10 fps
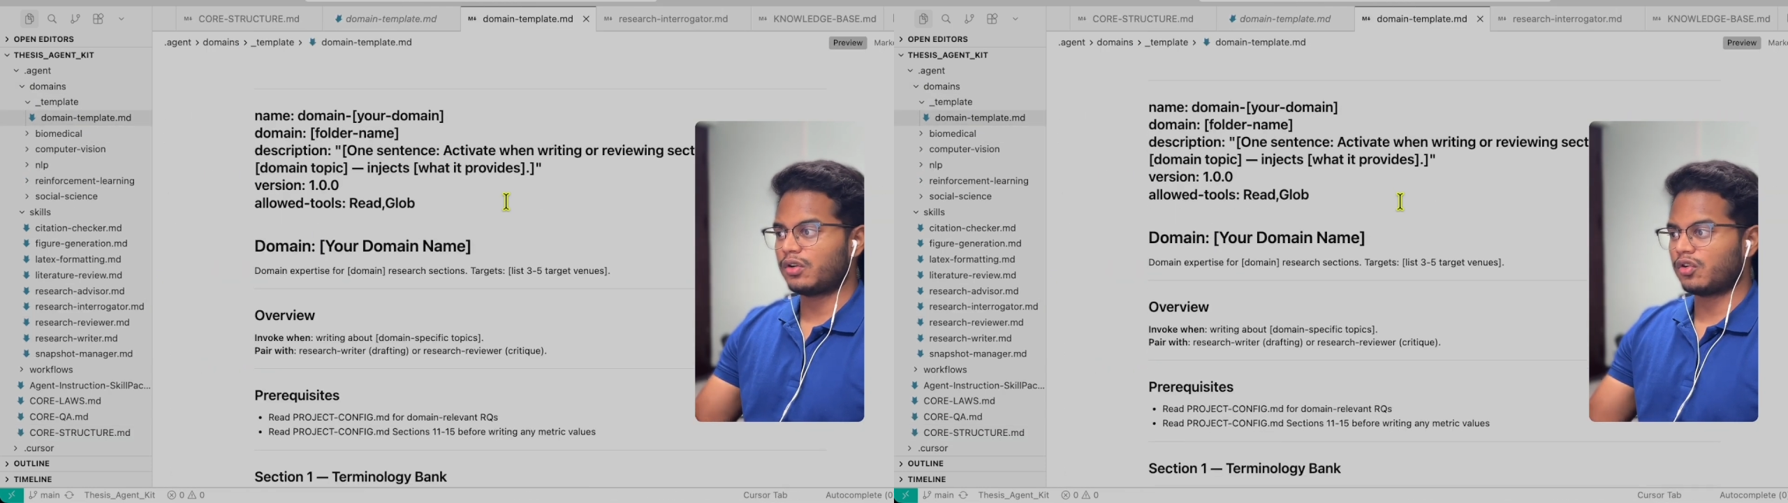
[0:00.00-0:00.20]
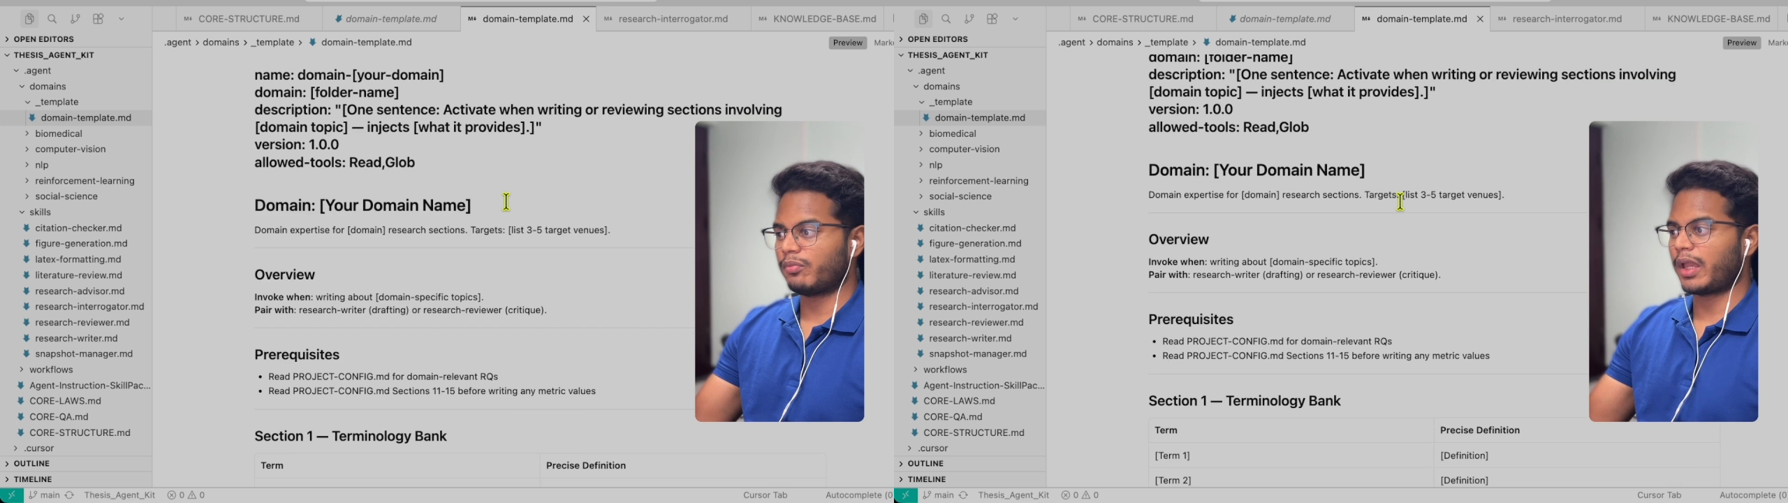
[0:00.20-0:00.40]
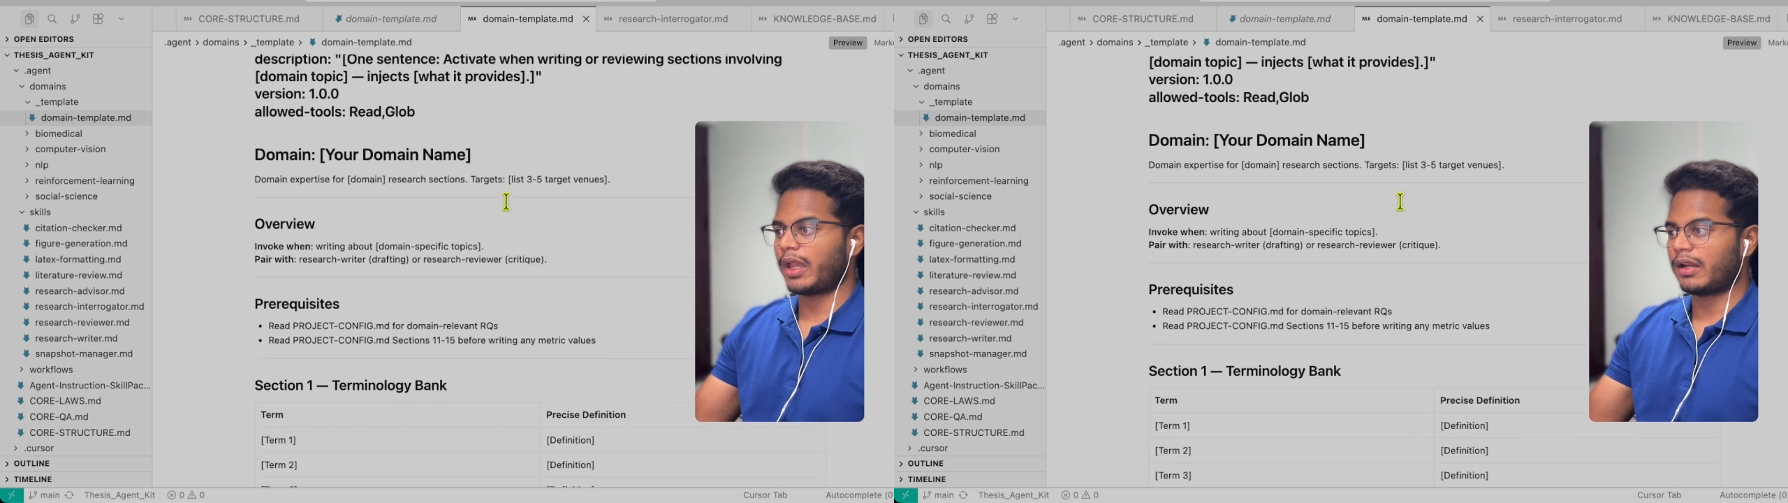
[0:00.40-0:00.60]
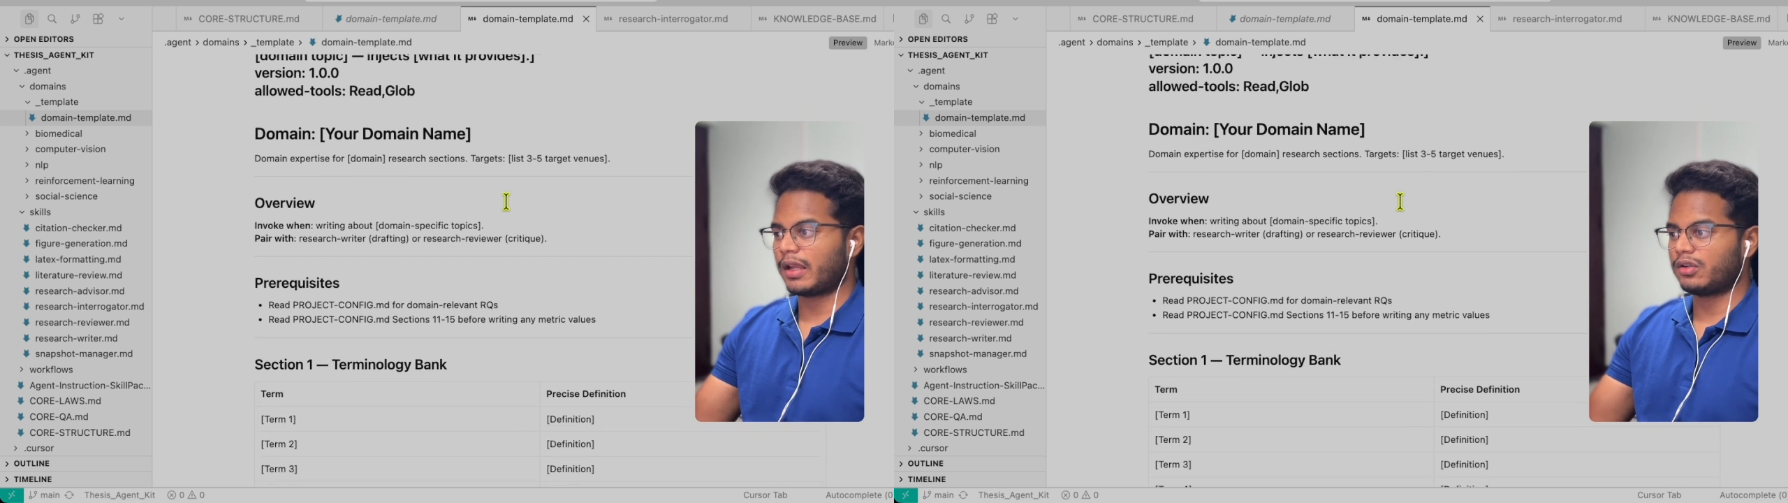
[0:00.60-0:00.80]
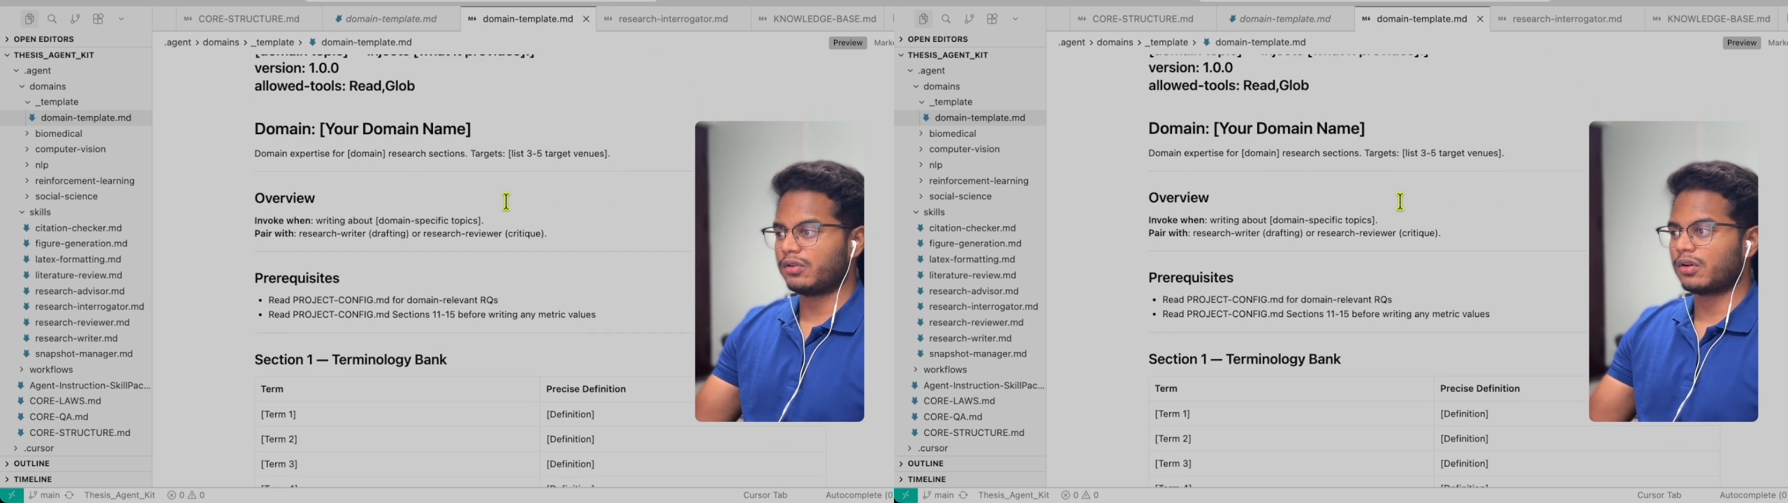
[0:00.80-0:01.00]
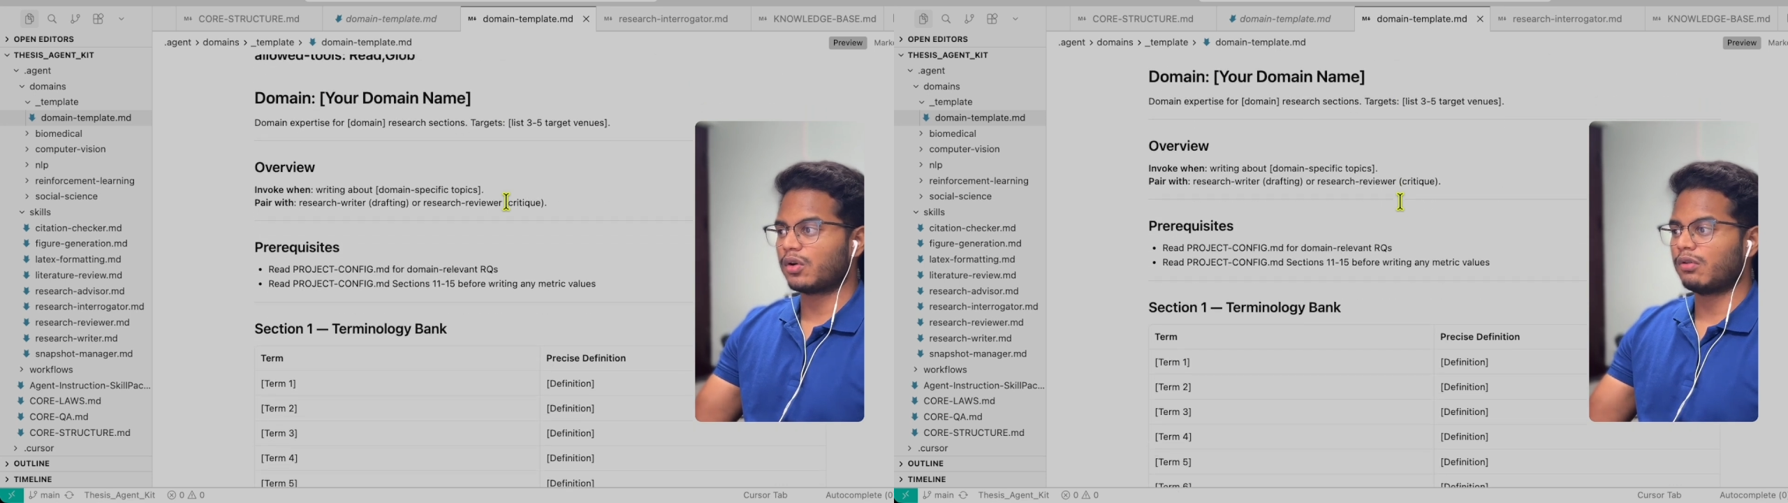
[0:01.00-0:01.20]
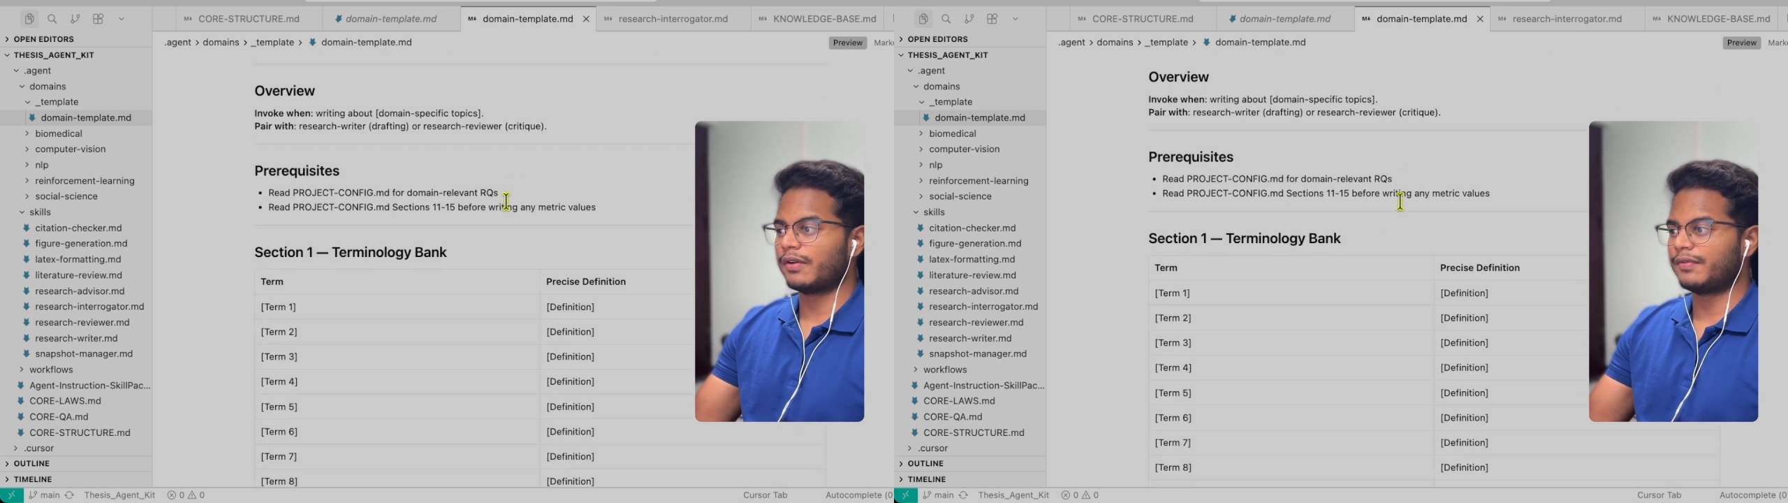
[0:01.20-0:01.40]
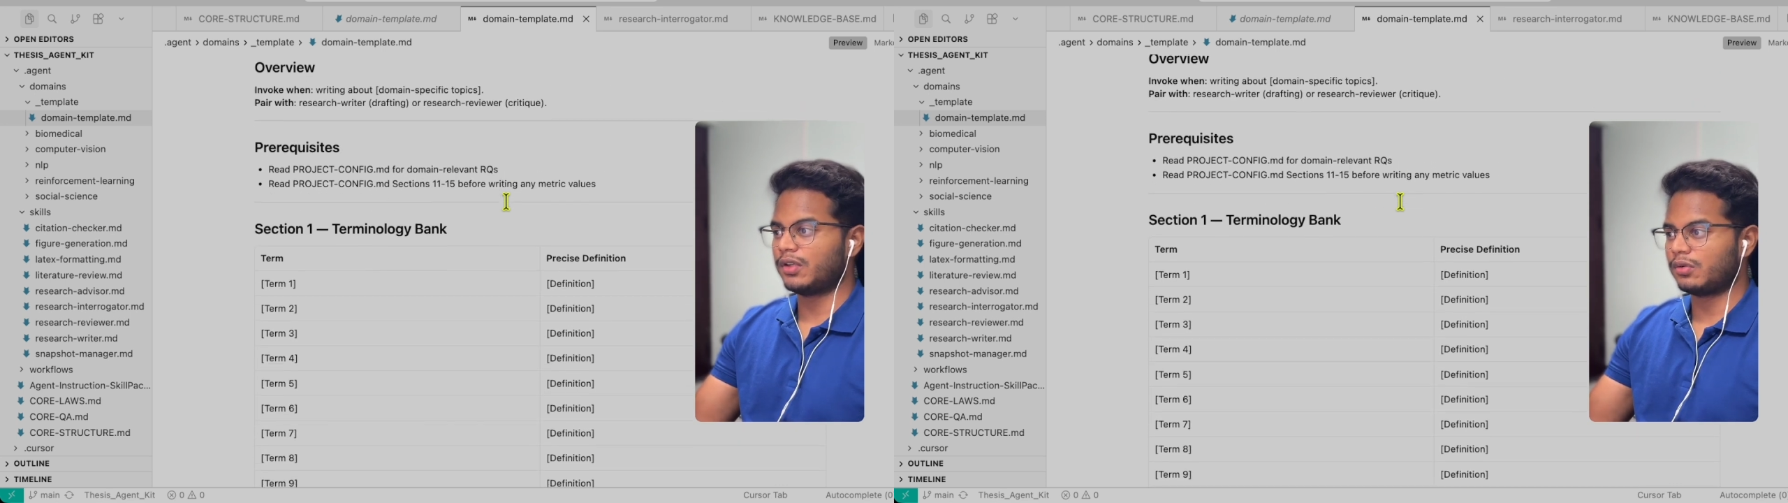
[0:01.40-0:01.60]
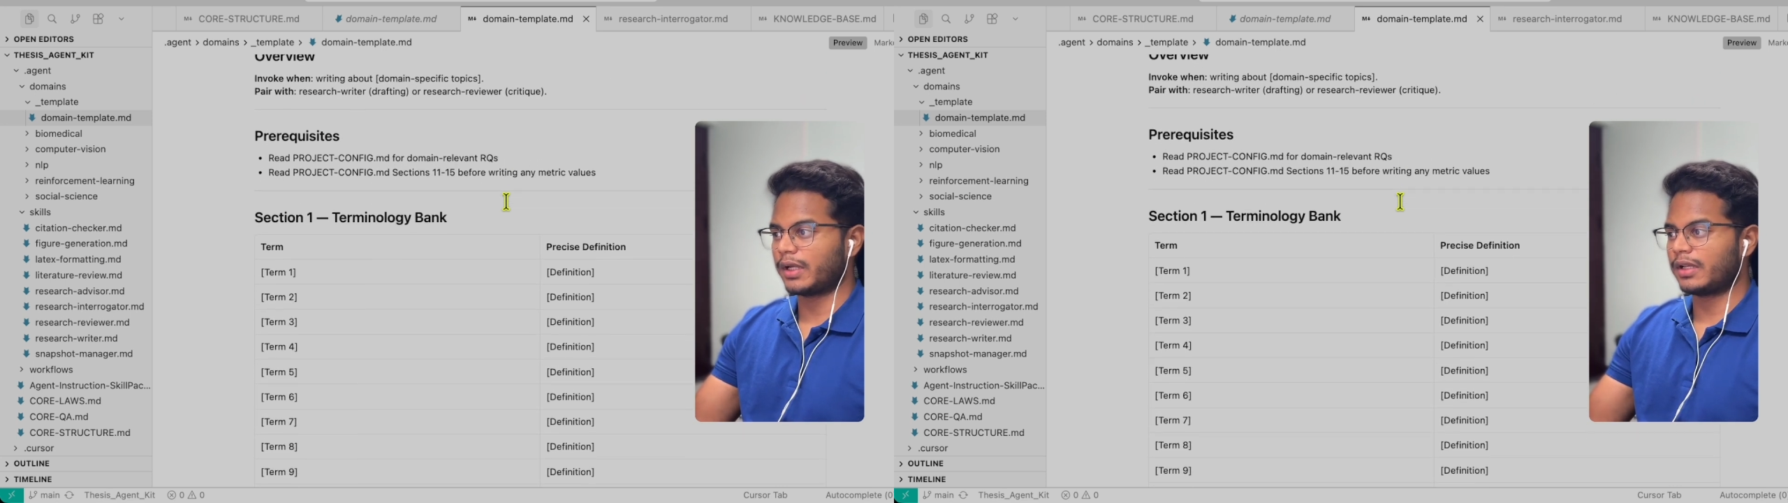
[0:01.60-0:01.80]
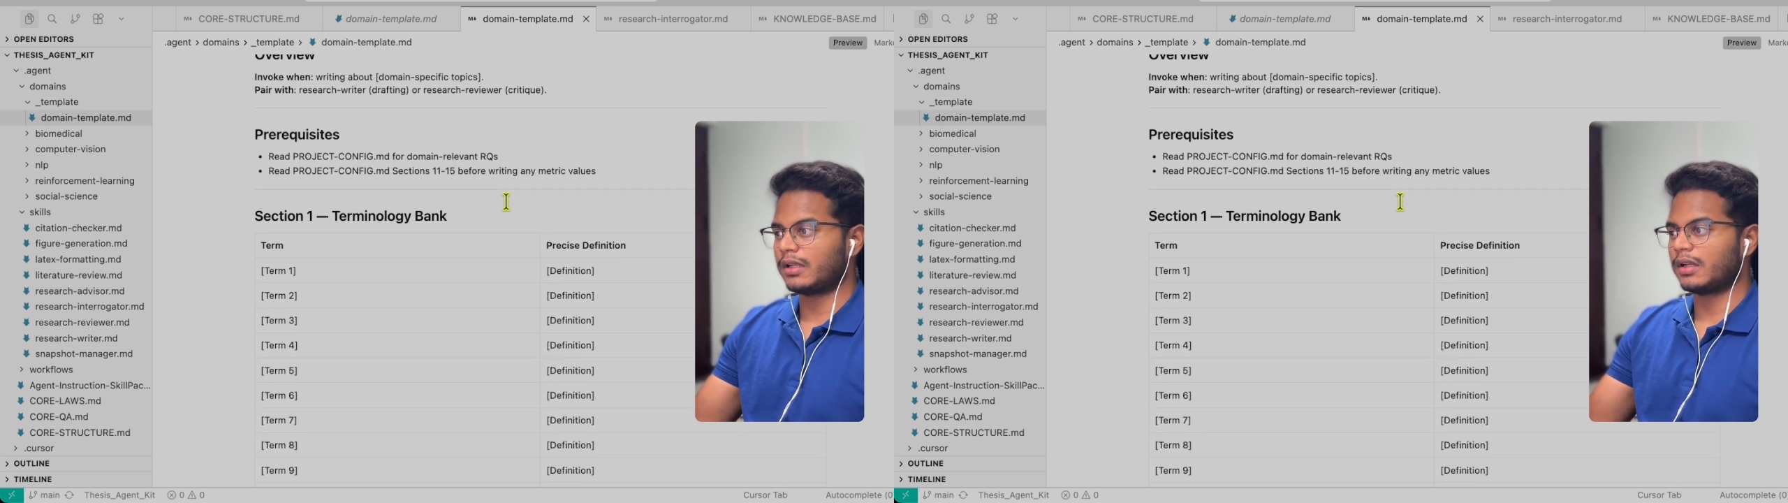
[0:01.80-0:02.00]
domain and your overview,
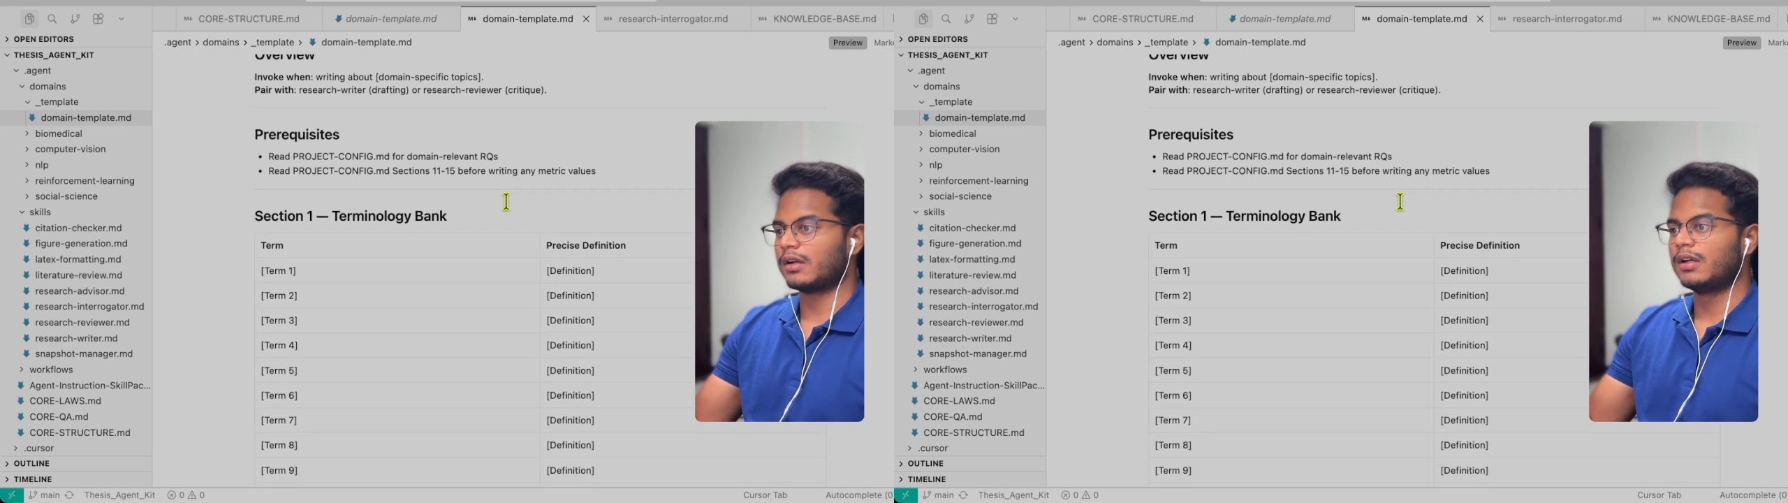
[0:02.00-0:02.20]
and